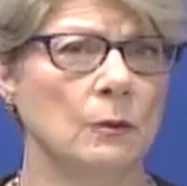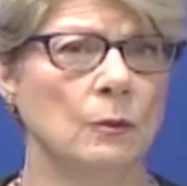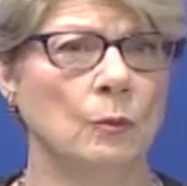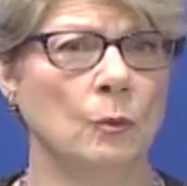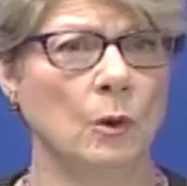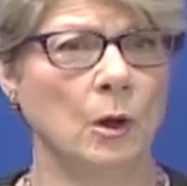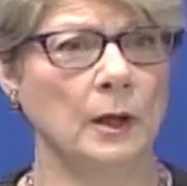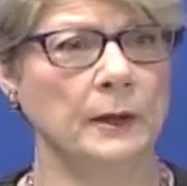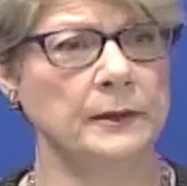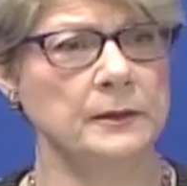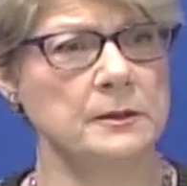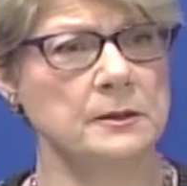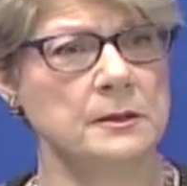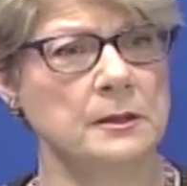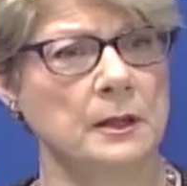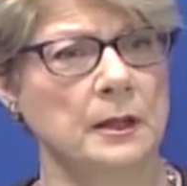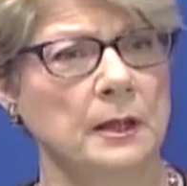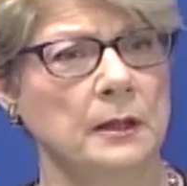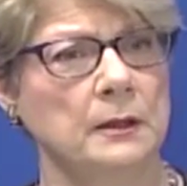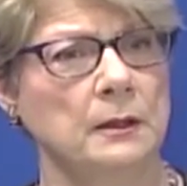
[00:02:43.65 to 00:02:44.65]
One is
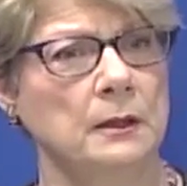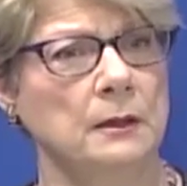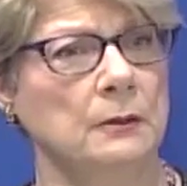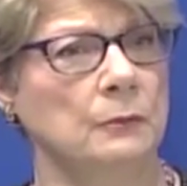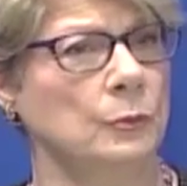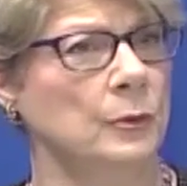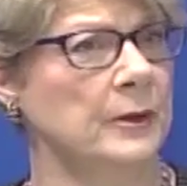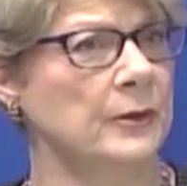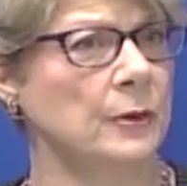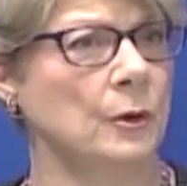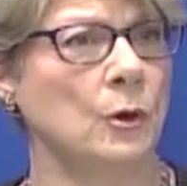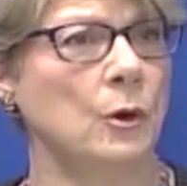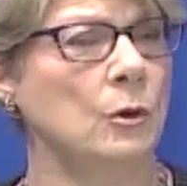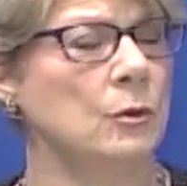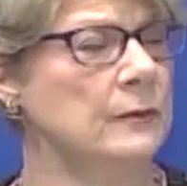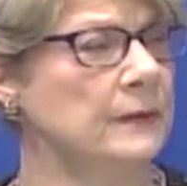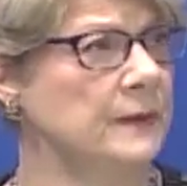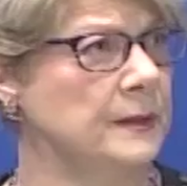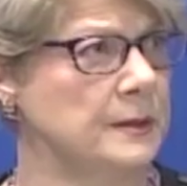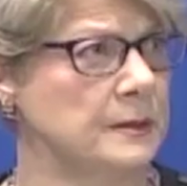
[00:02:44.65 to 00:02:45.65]
that with
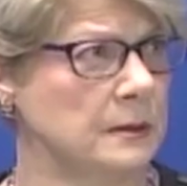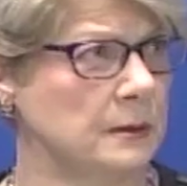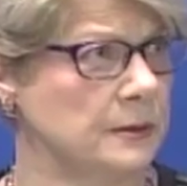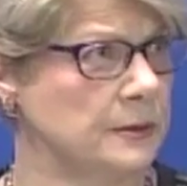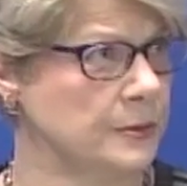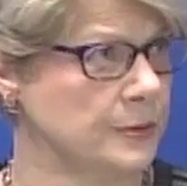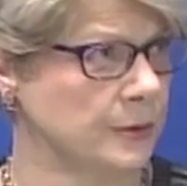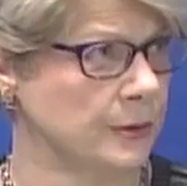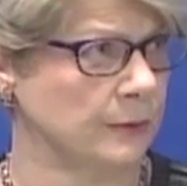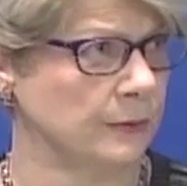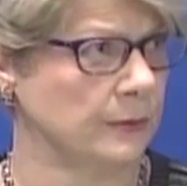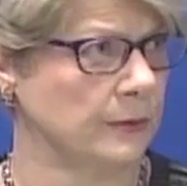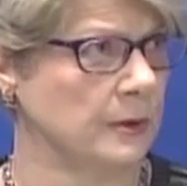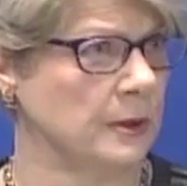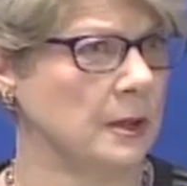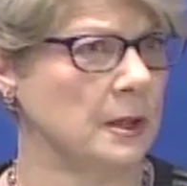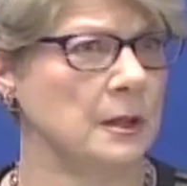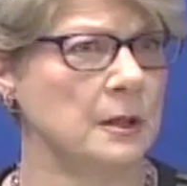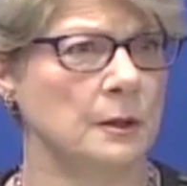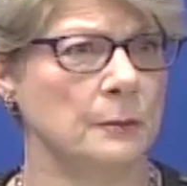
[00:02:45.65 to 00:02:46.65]
all of this
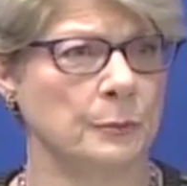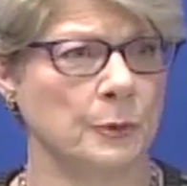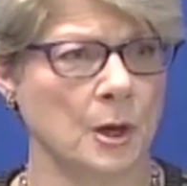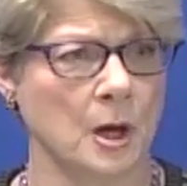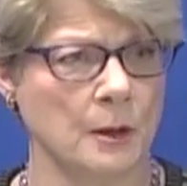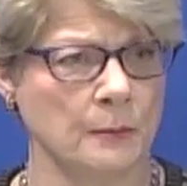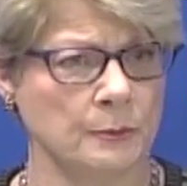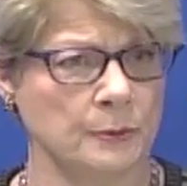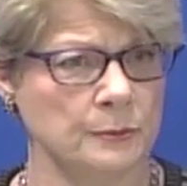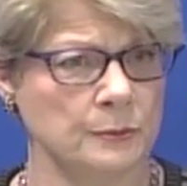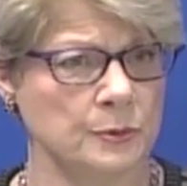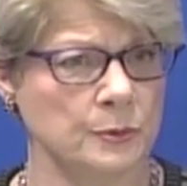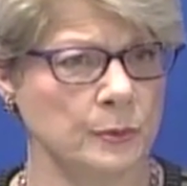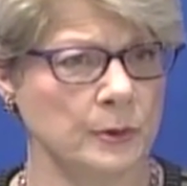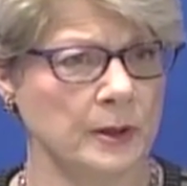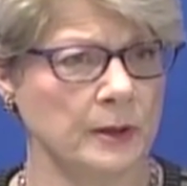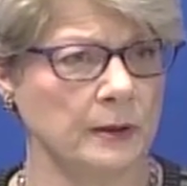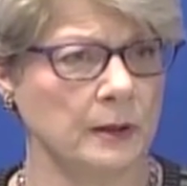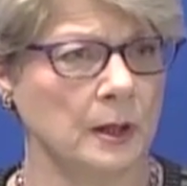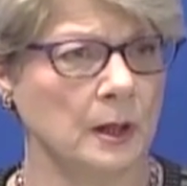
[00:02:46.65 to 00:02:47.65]
uncertainty and the problems
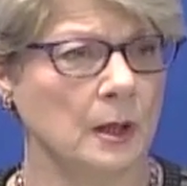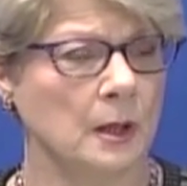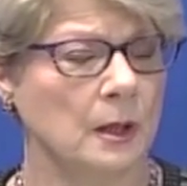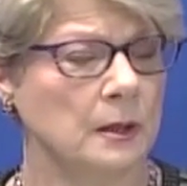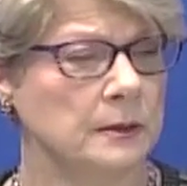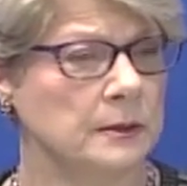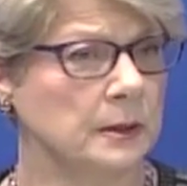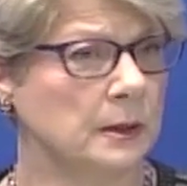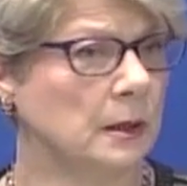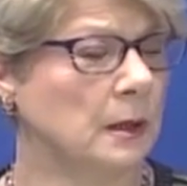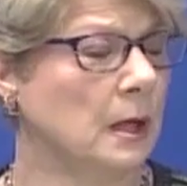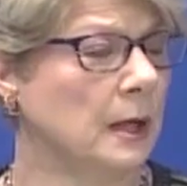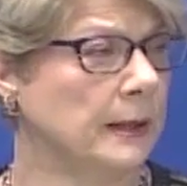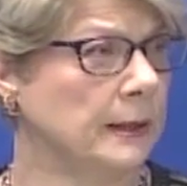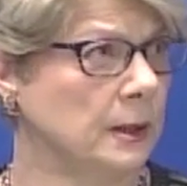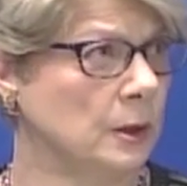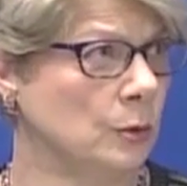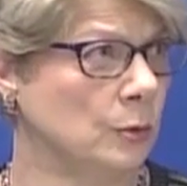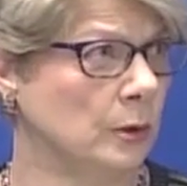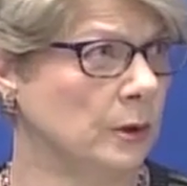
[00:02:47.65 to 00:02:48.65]
with
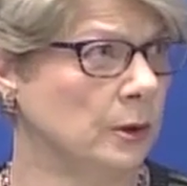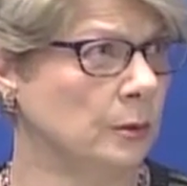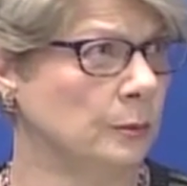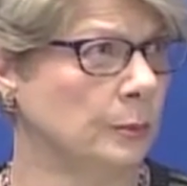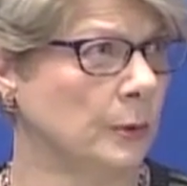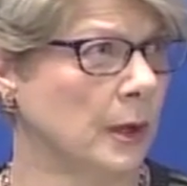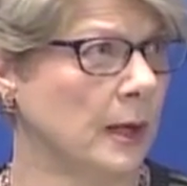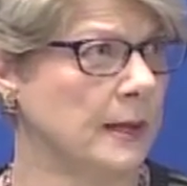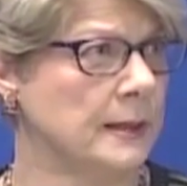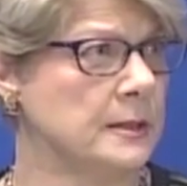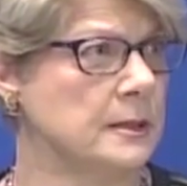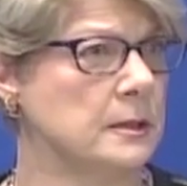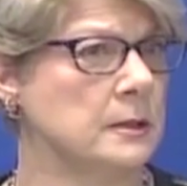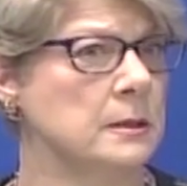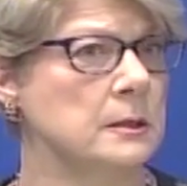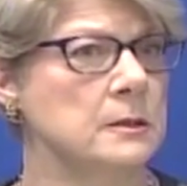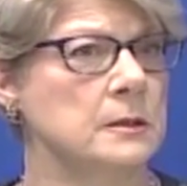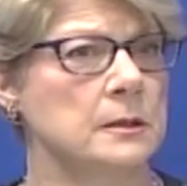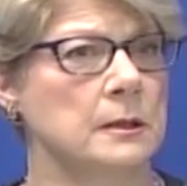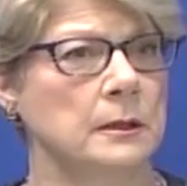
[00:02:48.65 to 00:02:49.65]
declining oil
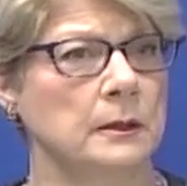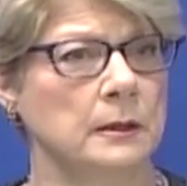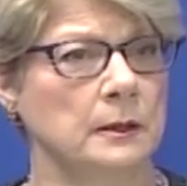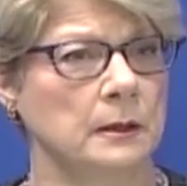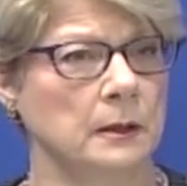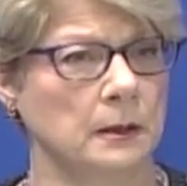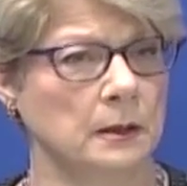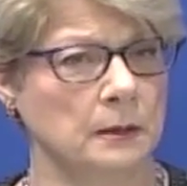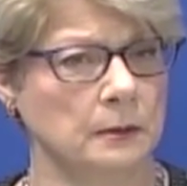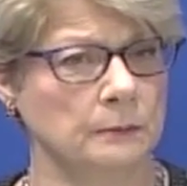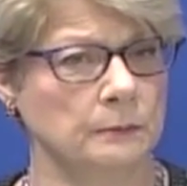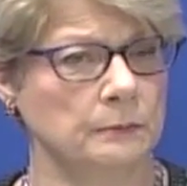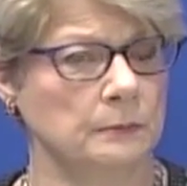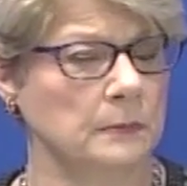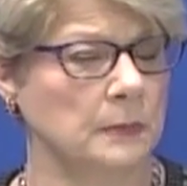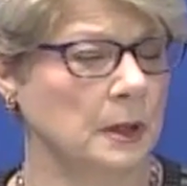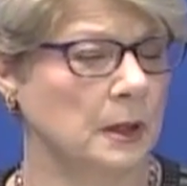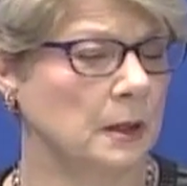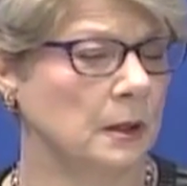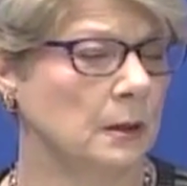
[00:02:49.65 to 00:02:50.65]
prices and um,
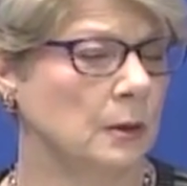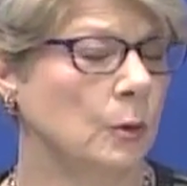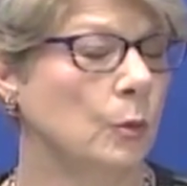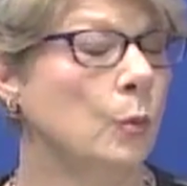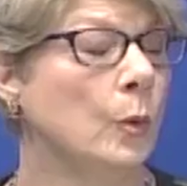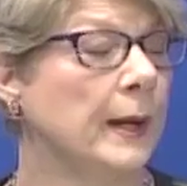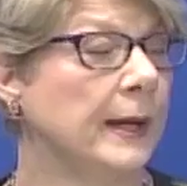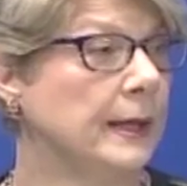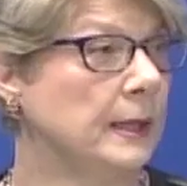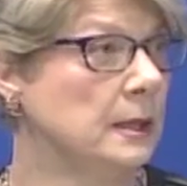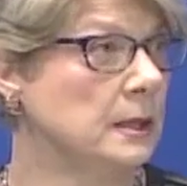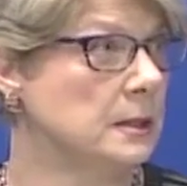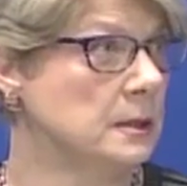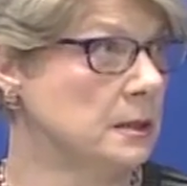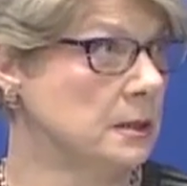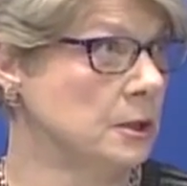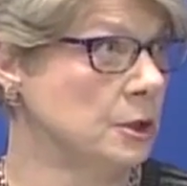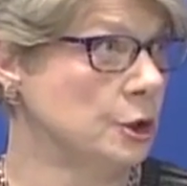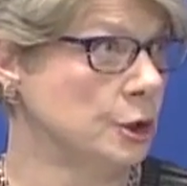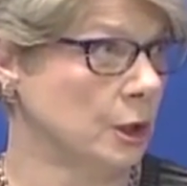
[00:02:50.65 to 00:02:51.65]

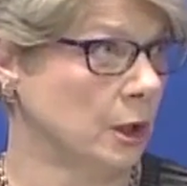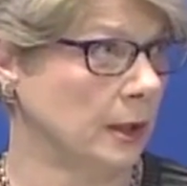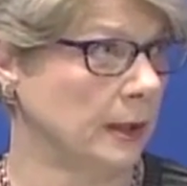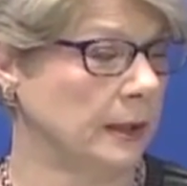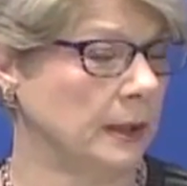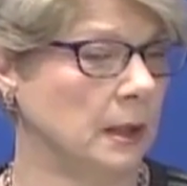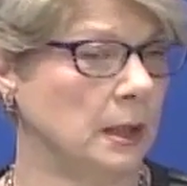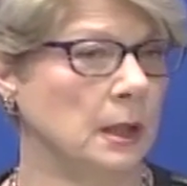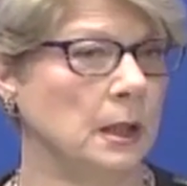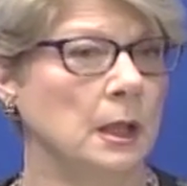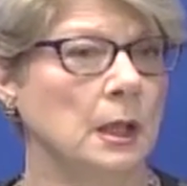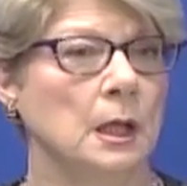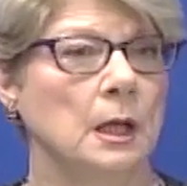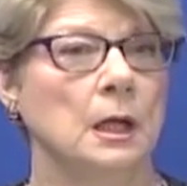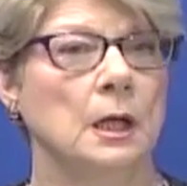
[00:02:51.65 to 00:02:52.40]
weakness in China,